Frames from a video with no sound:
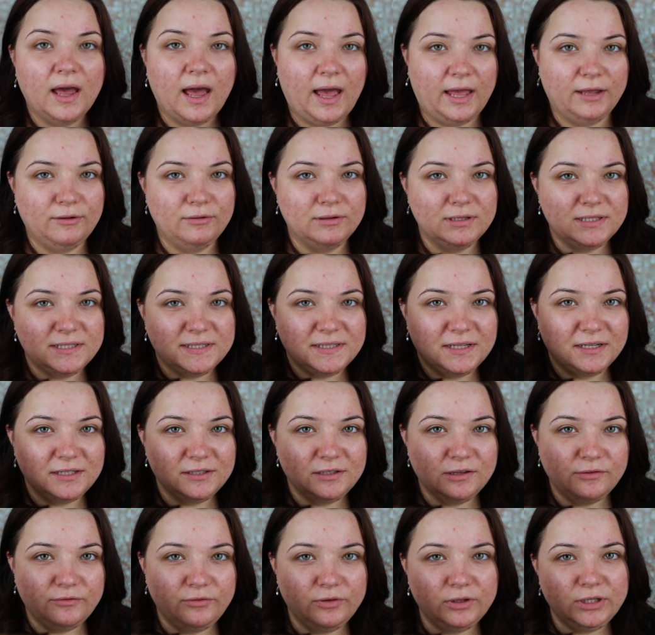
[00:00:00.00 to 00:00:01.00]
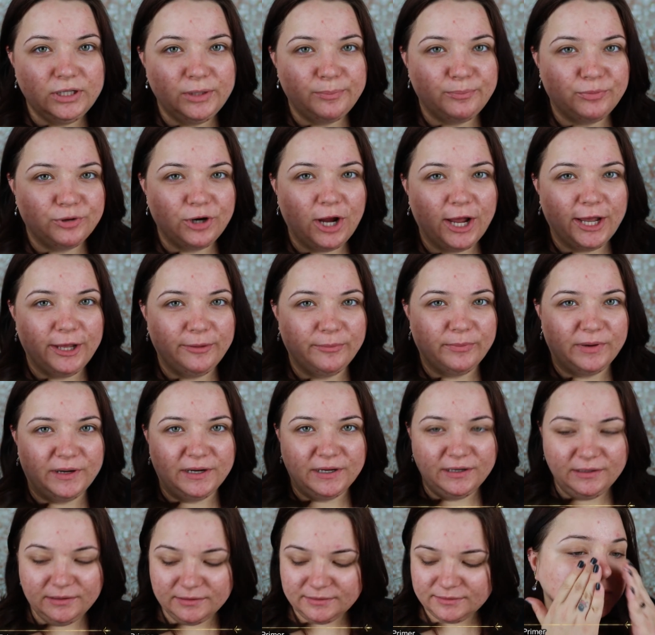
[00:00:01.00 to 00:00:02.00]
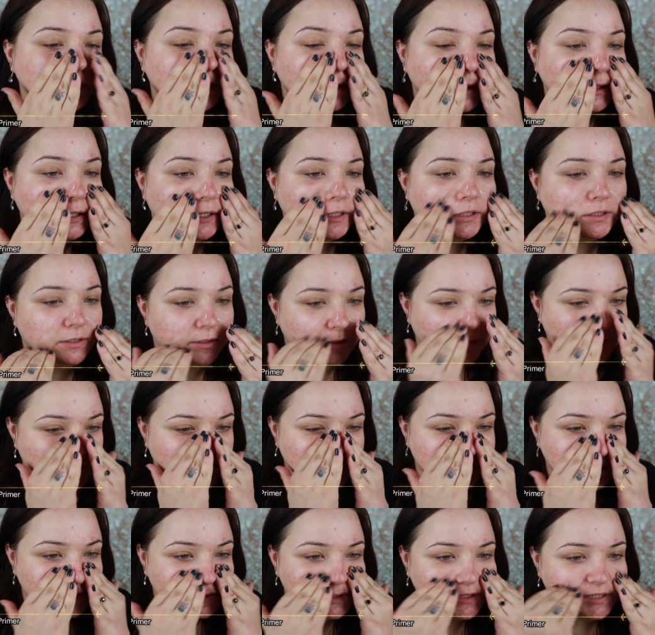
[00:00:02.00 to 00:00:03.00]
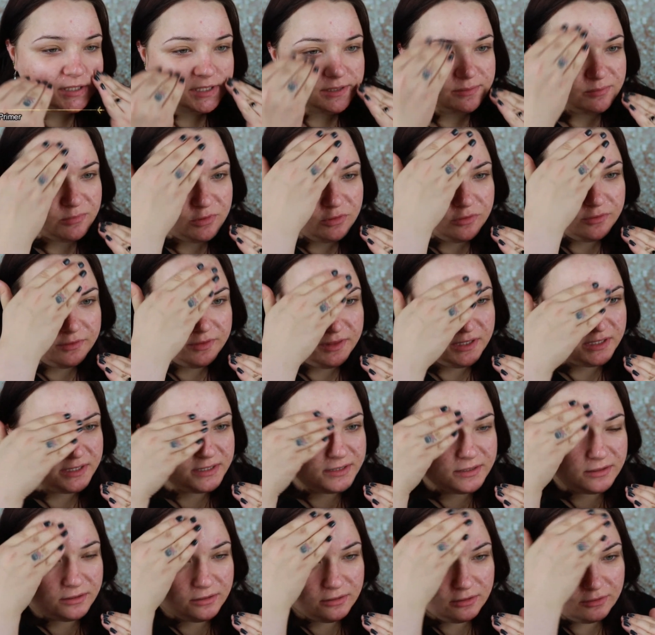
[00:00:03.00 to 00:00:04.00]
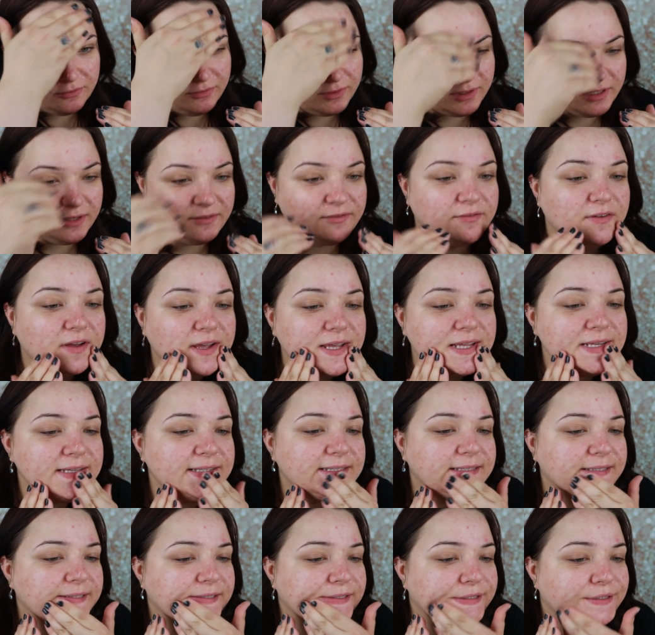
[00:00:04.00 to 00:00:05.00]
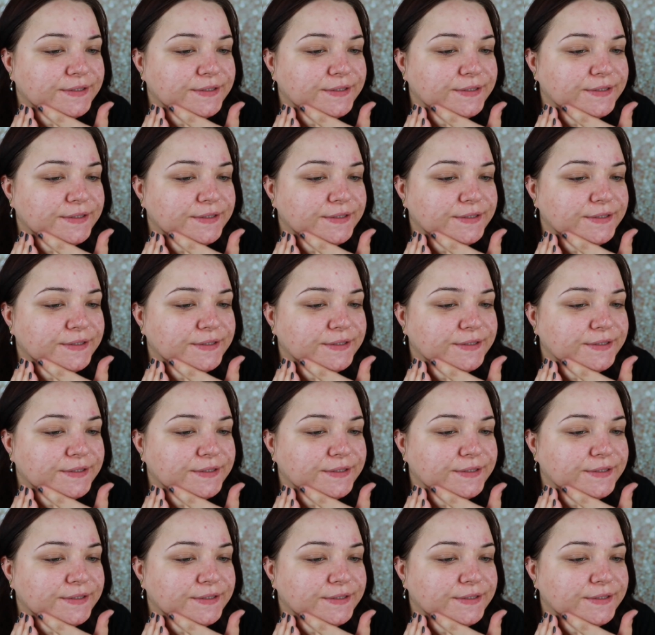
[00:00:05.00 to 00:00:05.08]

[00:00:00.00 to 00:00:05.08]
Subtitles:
I will start off with a primer and I'll just smooth this all over the face.